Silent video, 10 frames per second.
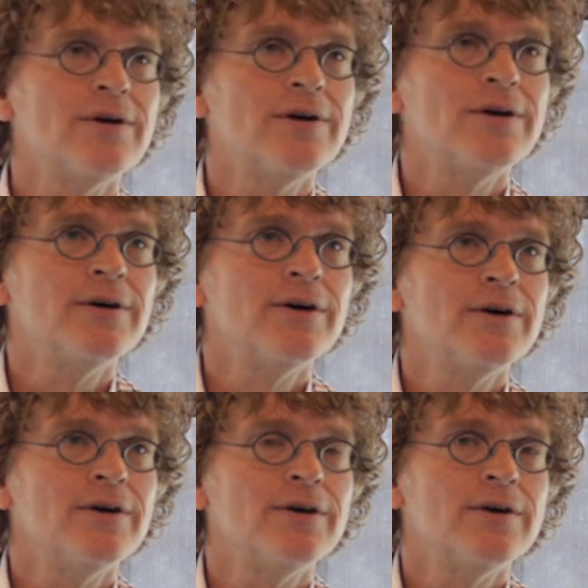
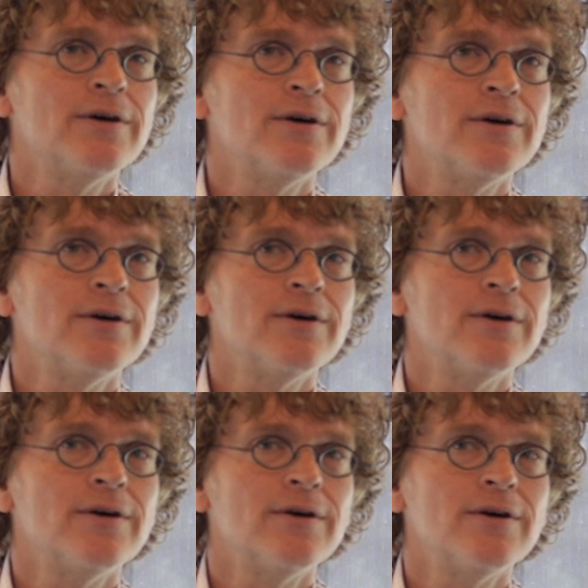
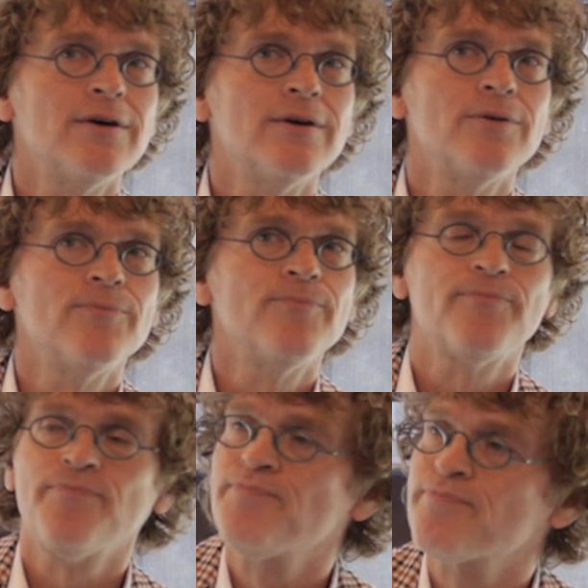
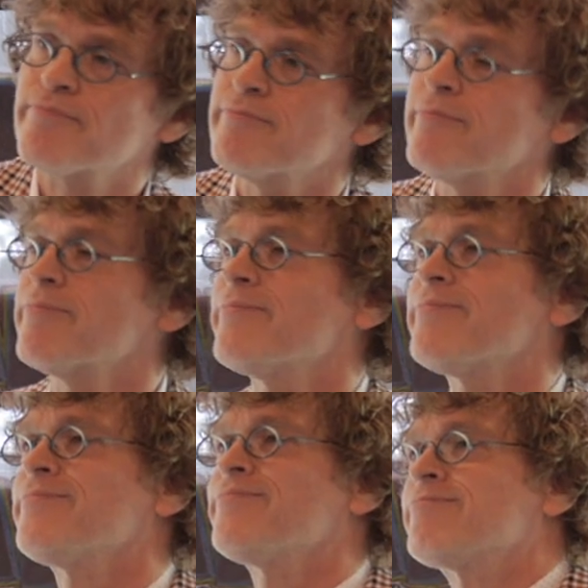
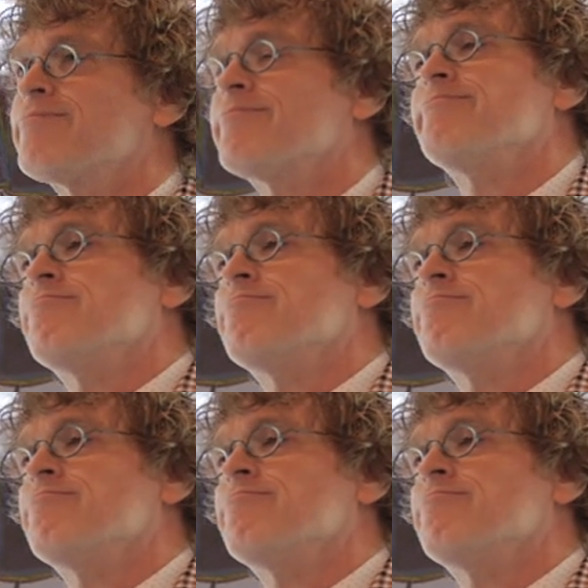(silence)